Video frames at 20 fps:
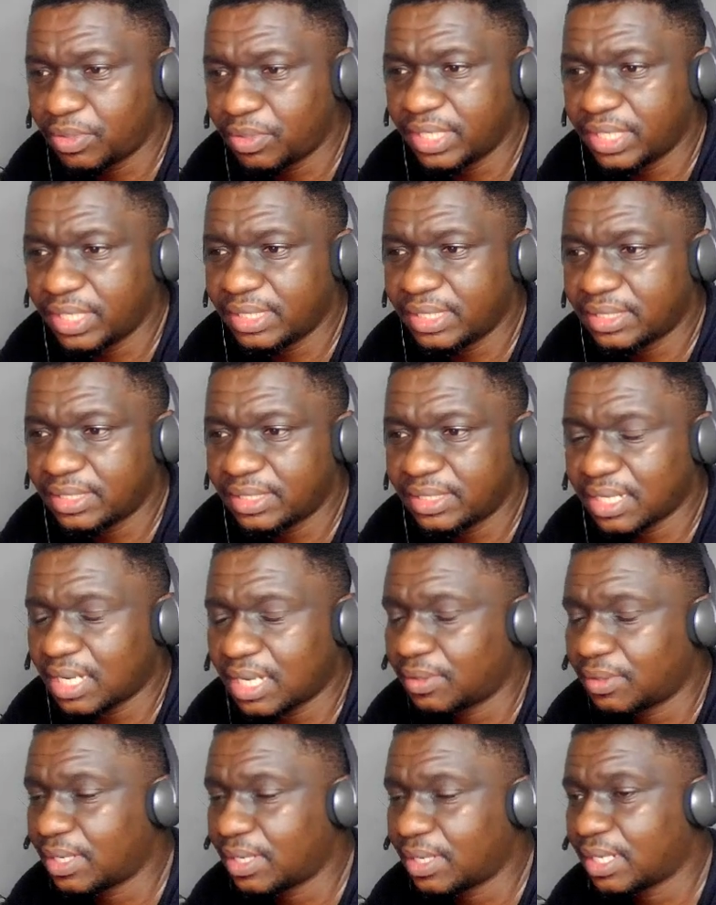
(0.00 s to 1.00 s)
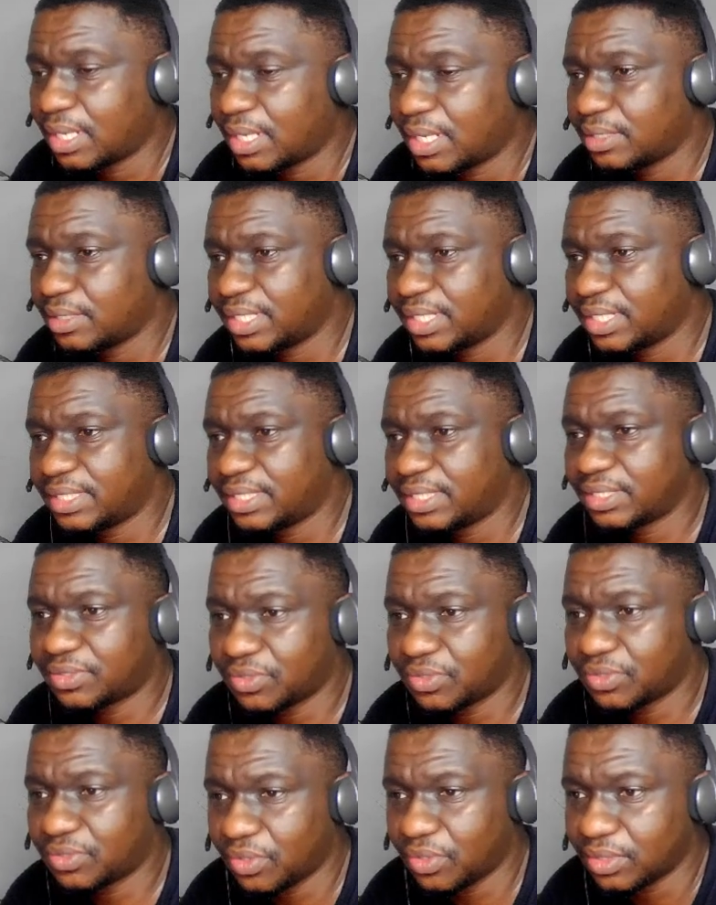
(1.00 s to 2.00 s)
our data source.
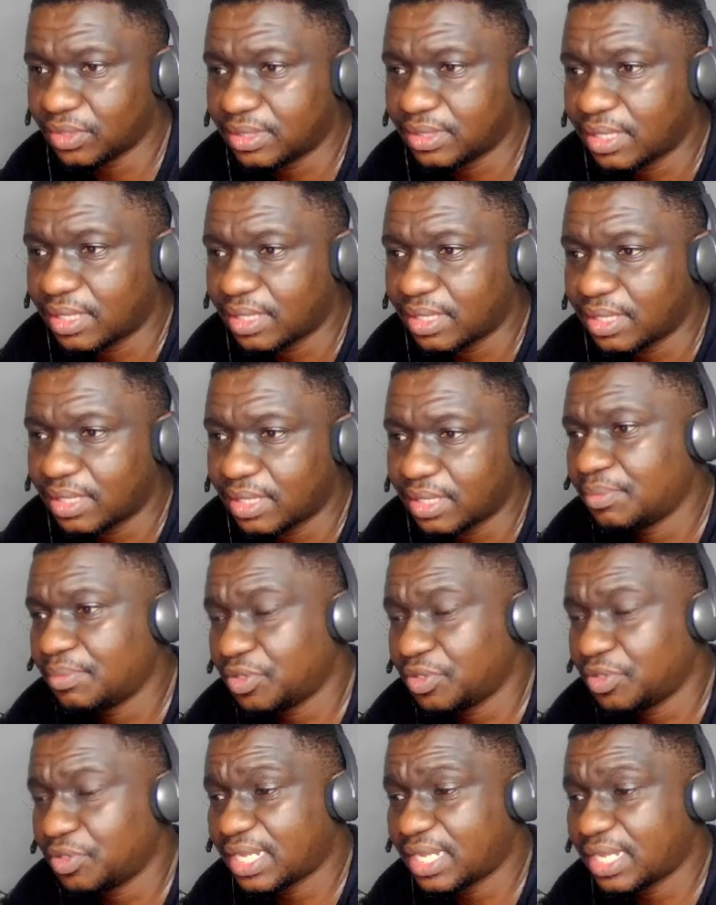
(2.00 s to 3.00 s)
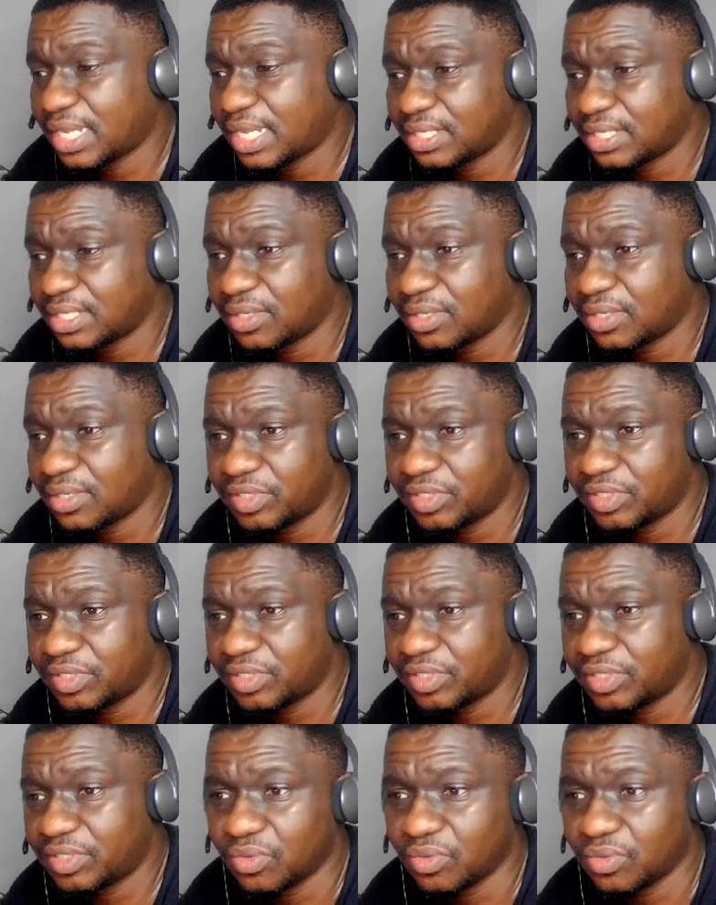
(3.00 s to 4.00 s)
I'm using Excel sheet to
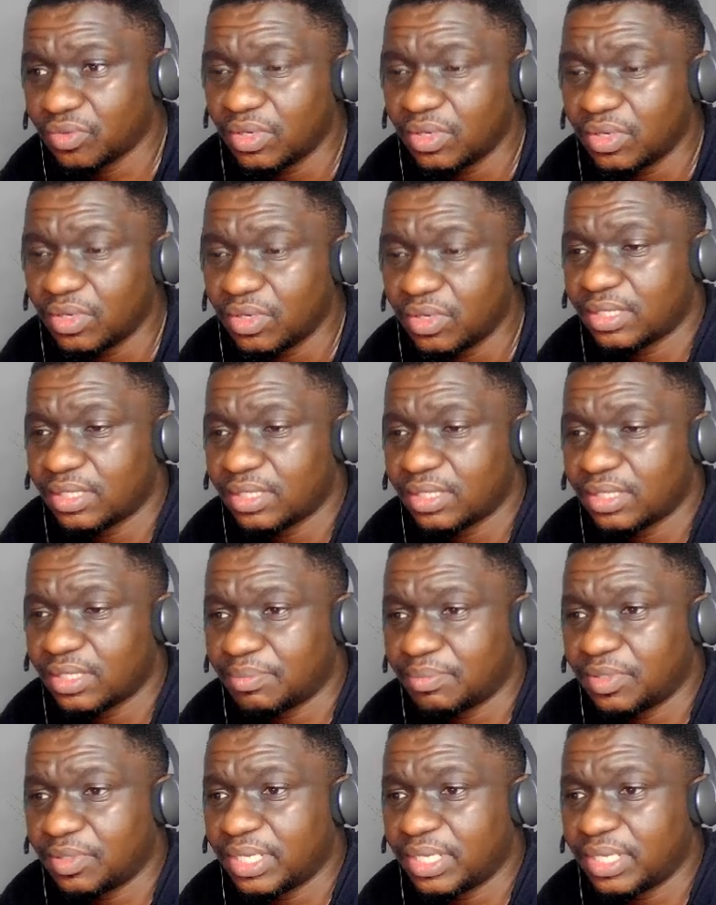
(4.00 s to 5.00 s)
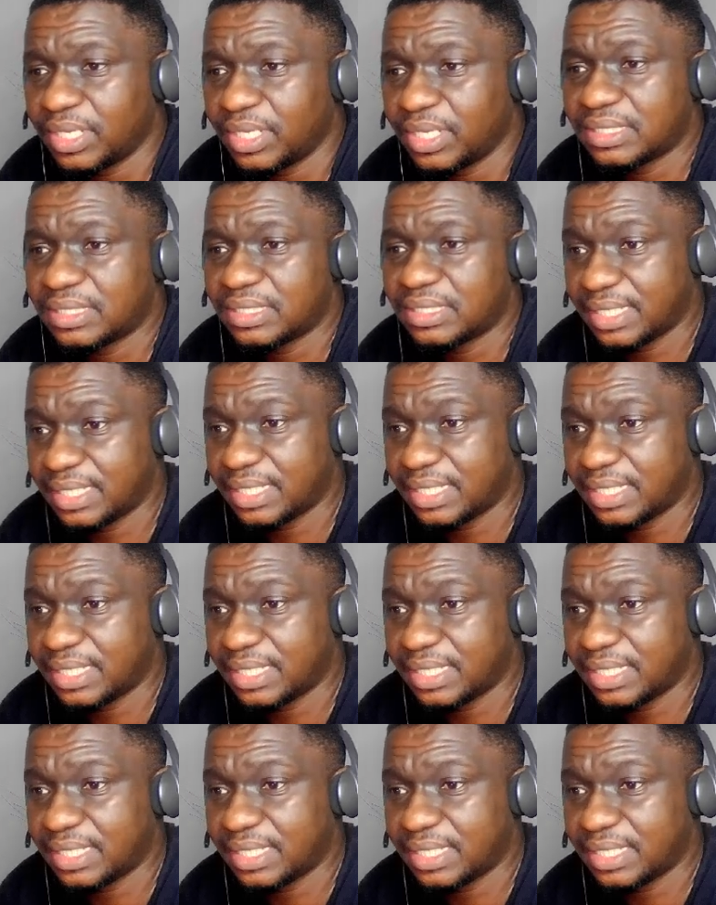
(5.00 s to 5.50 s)
tabulate the data.